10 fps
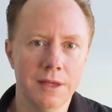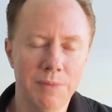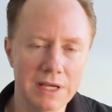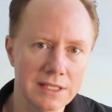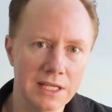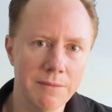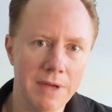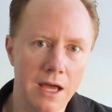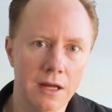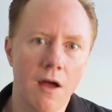The best thing
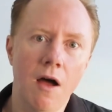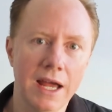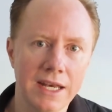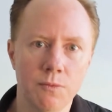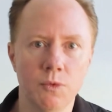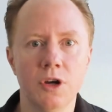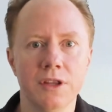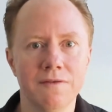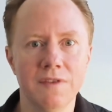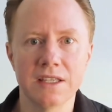about high net worth
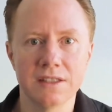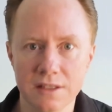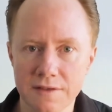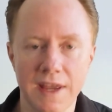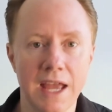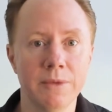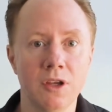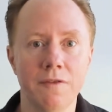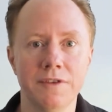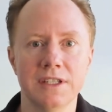investors, family
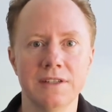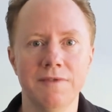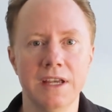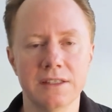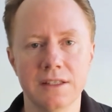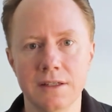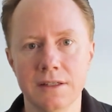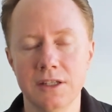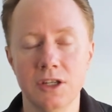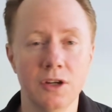office
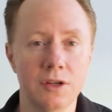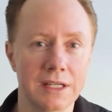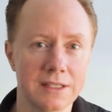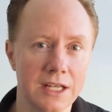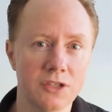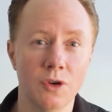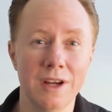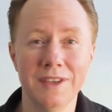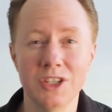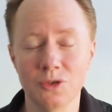investors, etc., or
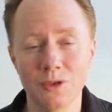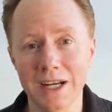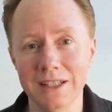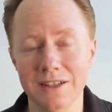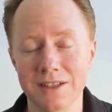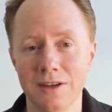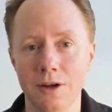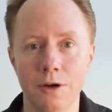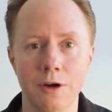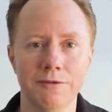even directors
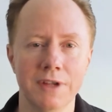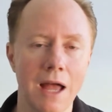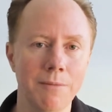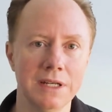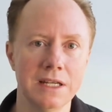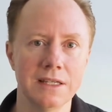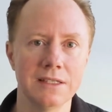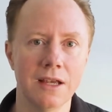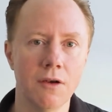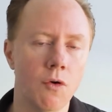of companies is
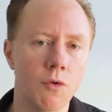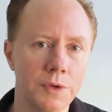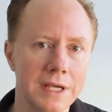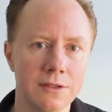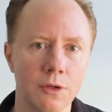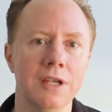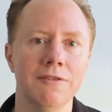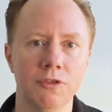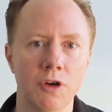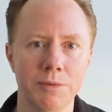they're always looking
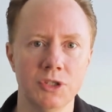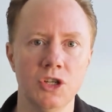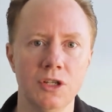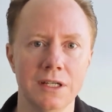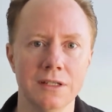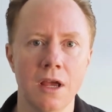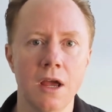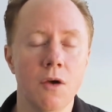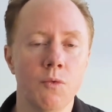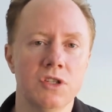for opportunities
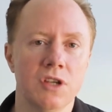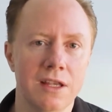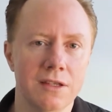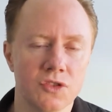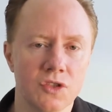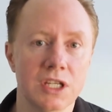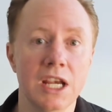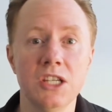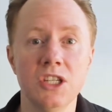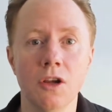which are either
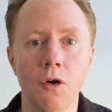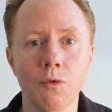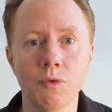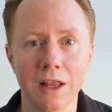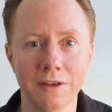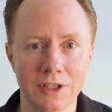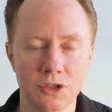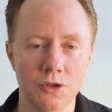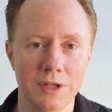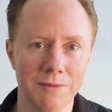strategic or relevant
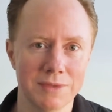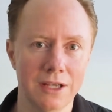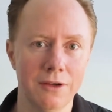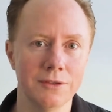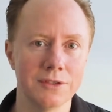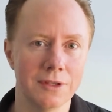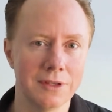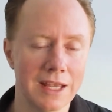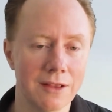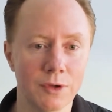to themselves that
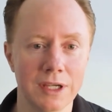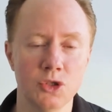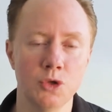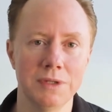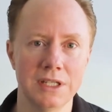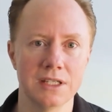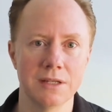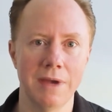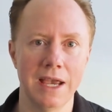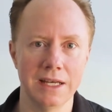they're looking to
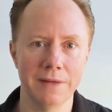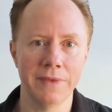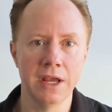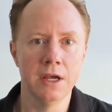participate in.